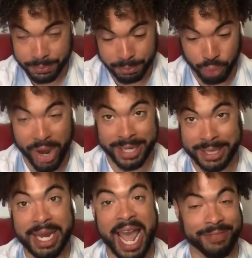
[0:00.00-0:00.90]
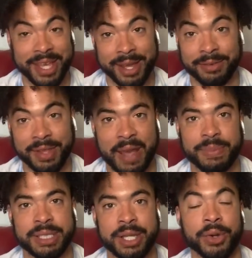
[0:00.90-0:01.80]
pregnant at the end of the
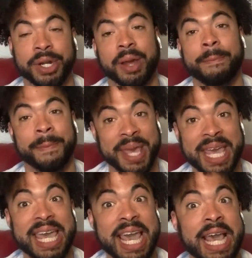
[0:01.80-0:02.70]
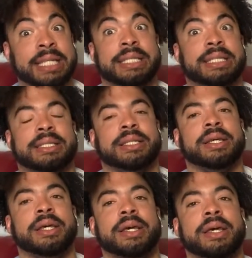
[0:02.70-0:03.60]
episode, and I'm pissed
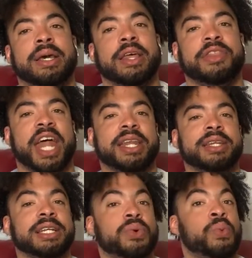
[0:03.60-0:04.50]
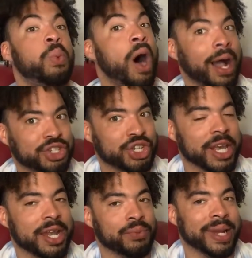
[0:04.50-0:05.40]
that I didn't get to watch it
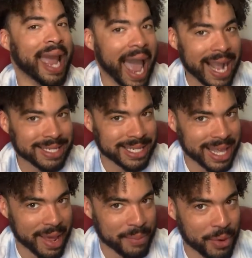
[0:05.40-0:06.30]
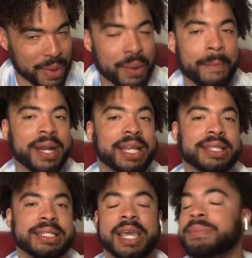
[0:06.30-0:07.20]
and react to that moment. But at the
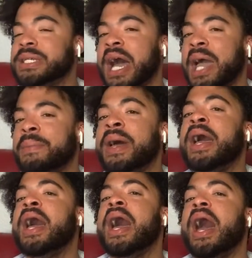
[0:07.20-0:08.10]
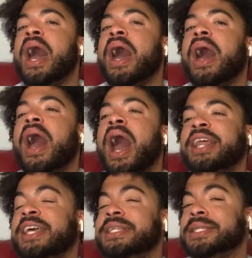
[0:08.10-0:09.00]
same time, I
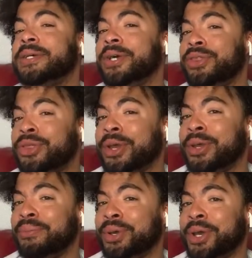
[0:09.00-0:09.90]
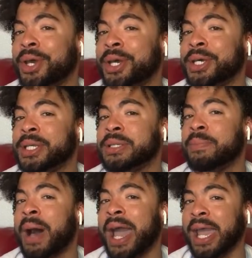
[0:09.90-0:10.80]
think it's a good thing because
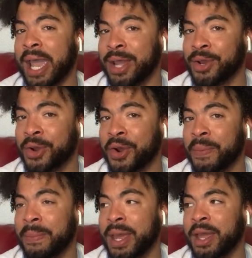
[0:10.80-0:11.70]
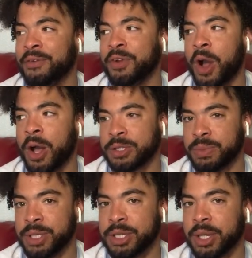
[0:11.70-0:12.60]
my anger may have caused
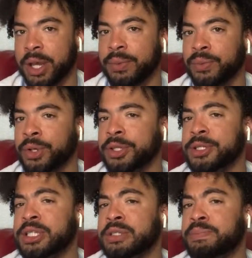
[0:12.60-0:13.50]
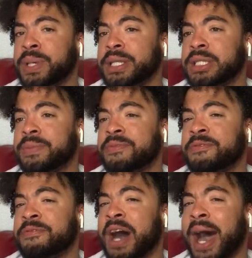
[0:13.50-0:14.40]
me to like really spit some
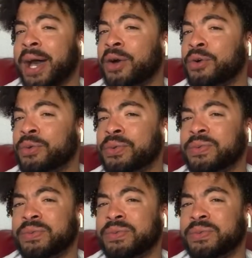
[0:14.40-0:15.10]
vile